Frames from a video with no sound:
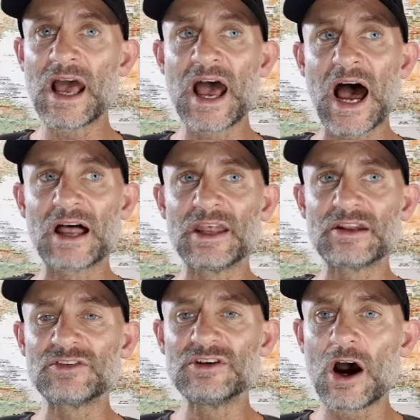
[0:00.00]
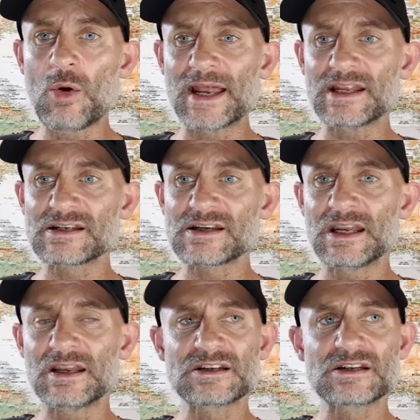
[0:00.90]
and there's no
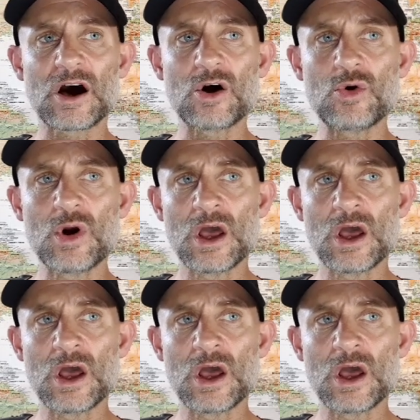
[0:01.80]
editing, there's no